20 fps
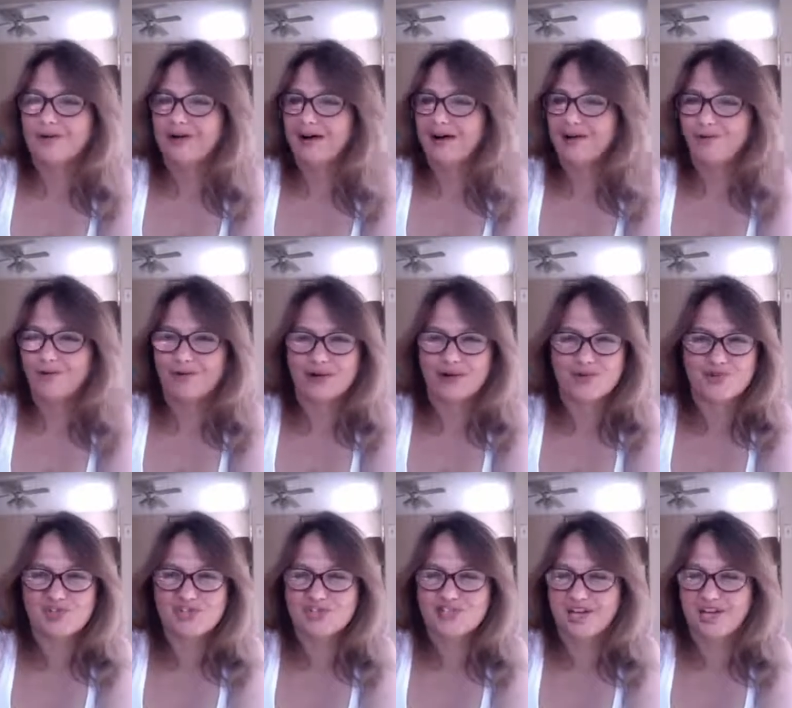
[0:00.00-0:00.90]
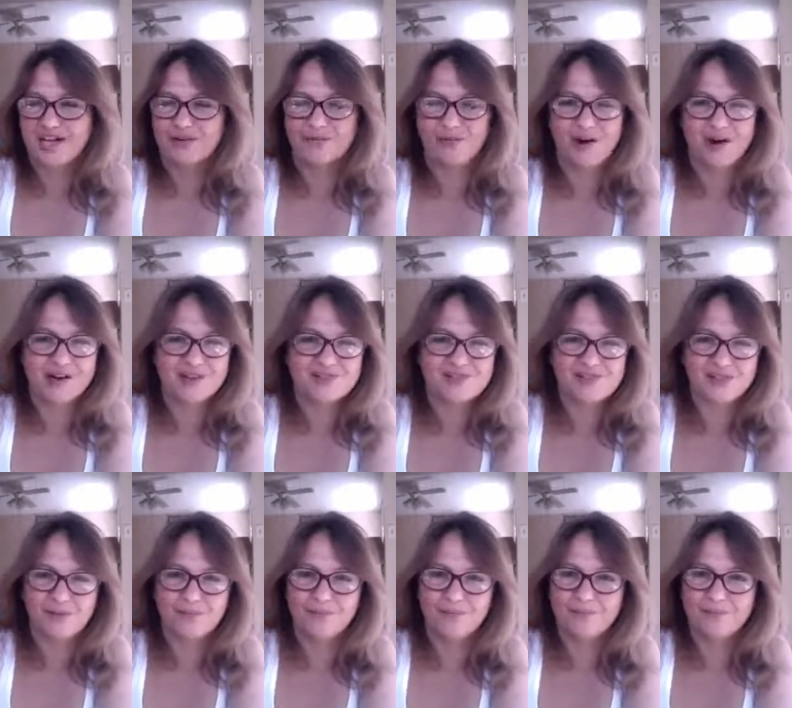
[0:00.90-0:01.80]
I don't understand why
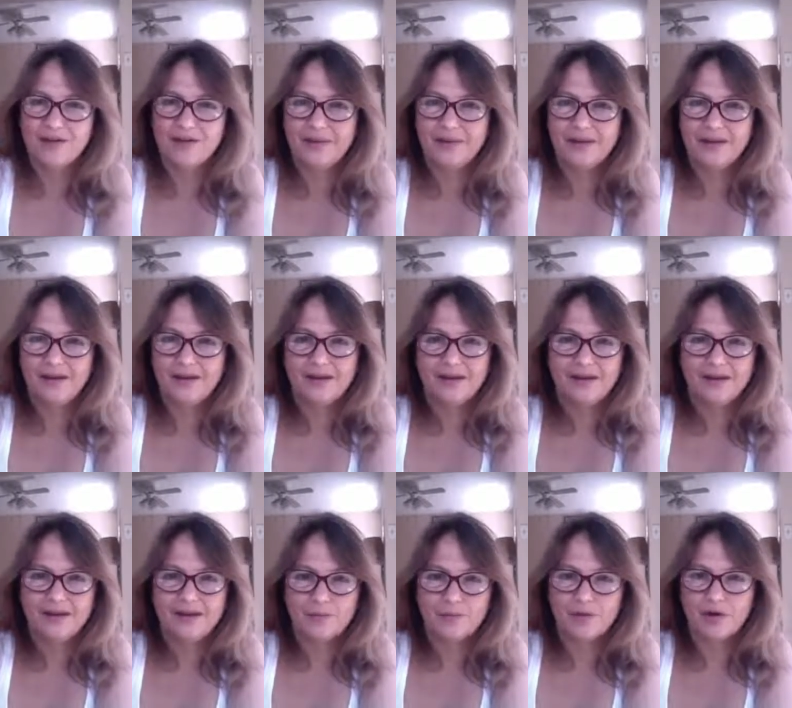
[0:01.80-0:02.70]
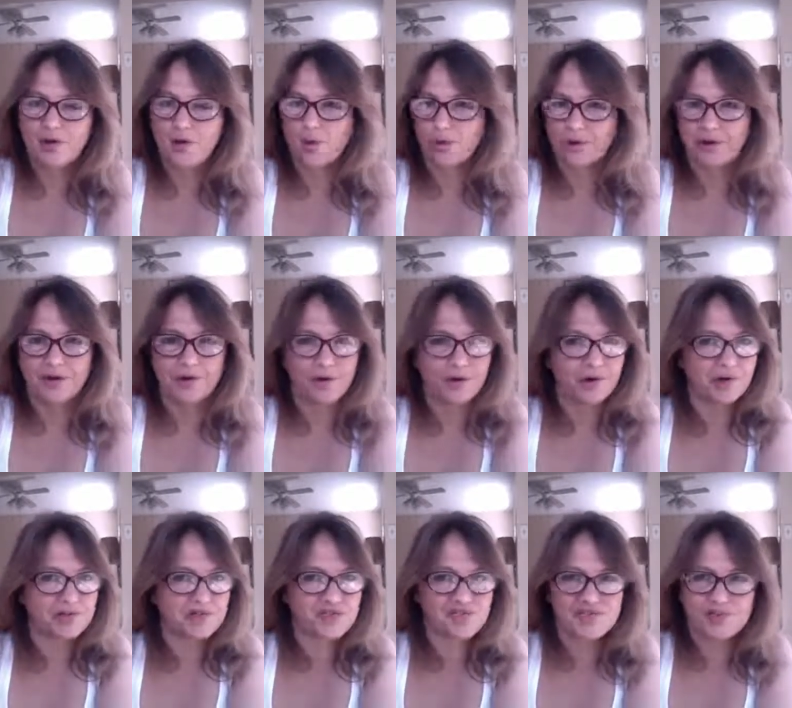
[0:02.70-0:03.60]
some recording
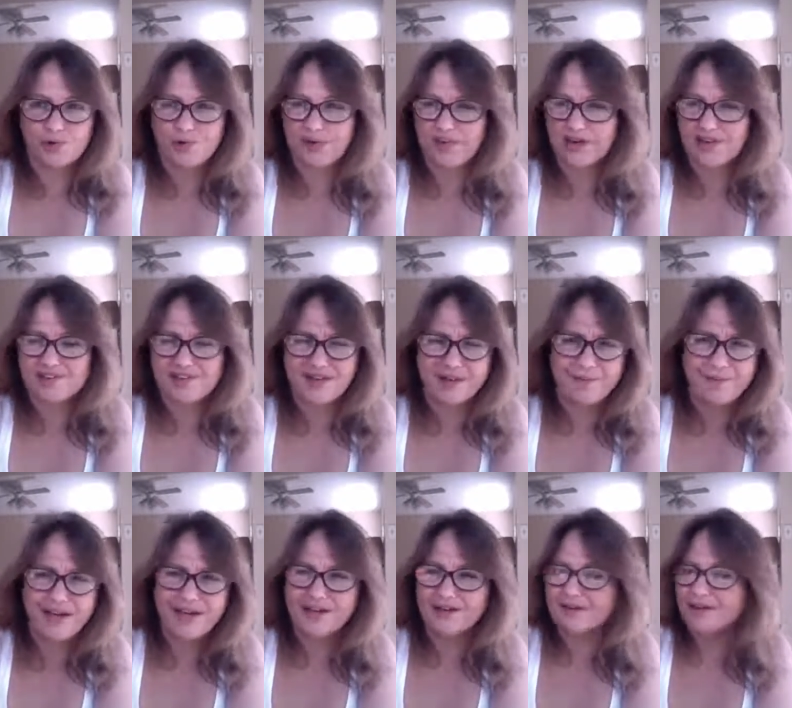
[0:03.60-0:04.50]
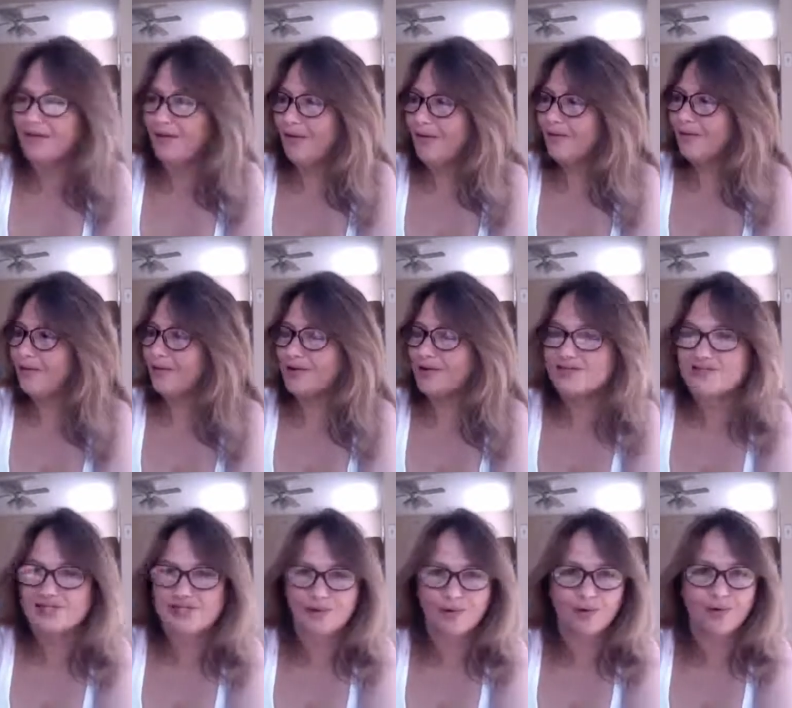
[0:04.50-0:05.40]
artists do that. It's like, make it longer. It's
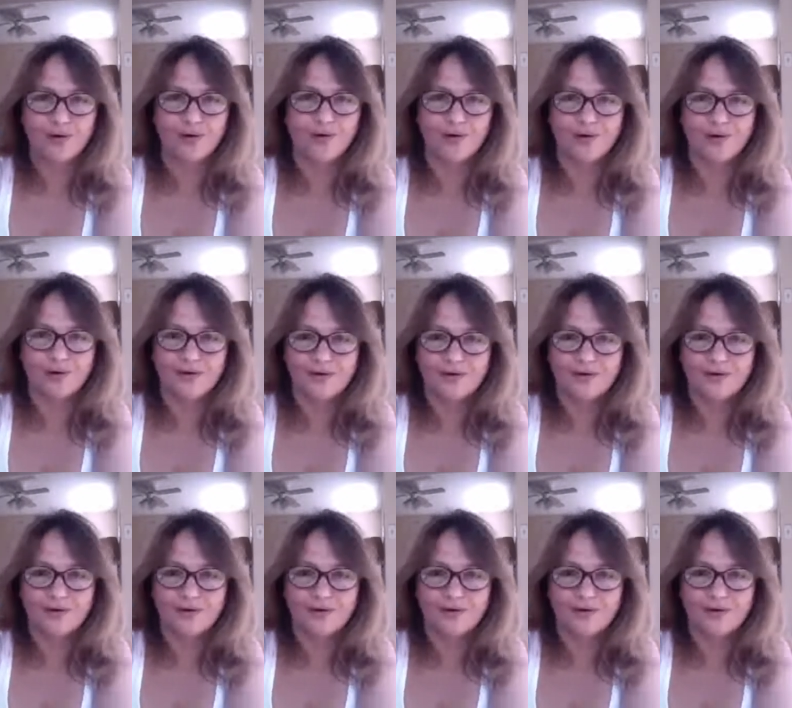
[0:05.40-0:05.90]
so cool.